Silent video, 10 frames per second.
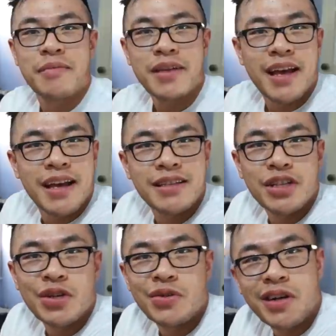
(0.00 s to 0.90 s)
But yeah,
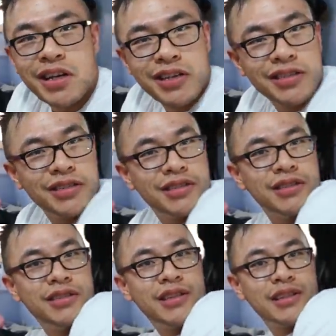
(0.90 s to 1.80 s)
so I guess
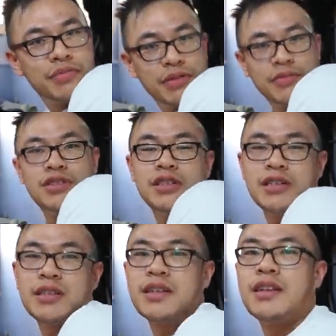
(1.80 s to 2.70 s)
that's pretty much
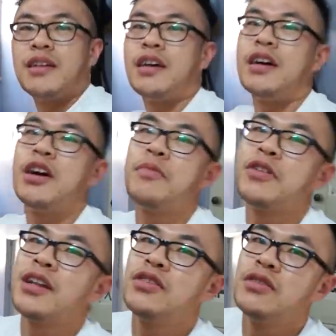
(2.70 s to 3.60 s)
it. I hope you're
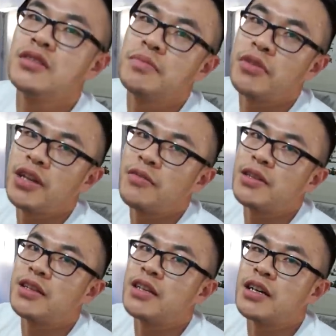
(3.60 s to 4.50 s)
not too disappointed
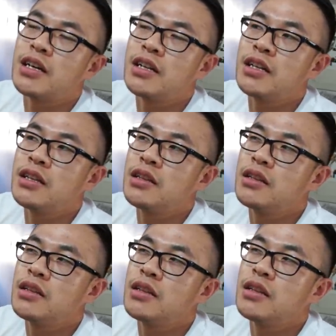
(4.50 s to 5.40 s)
with the
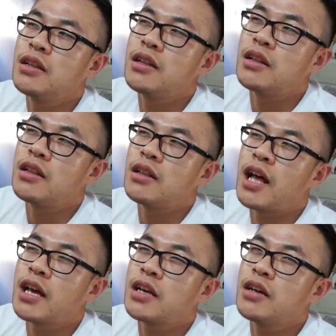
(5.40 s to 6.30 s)

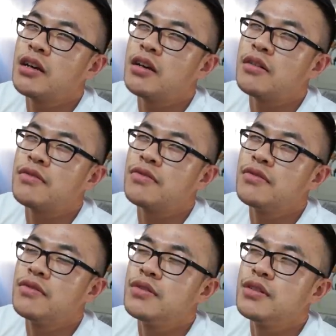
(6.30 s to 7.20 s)
lack of
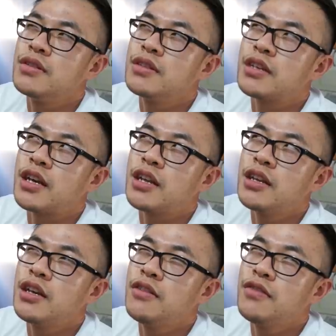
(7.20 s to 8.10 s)

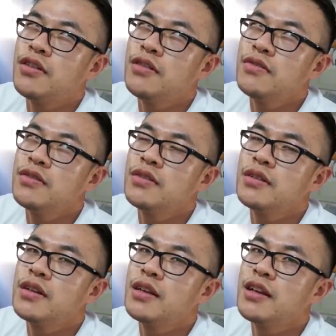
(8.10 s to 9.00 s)
skin involved.
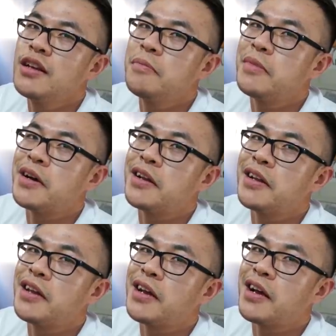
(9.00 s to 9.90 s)

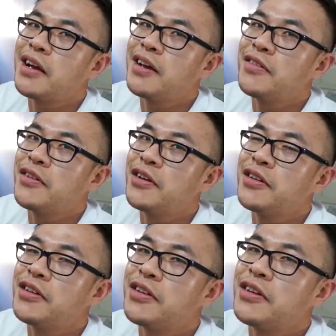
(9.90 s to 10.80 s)
But yeah, if you're
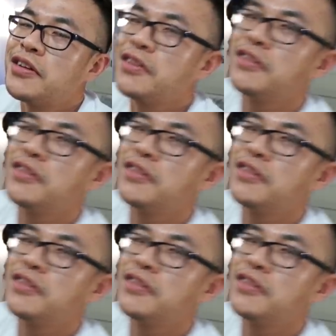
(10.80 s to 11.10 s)
into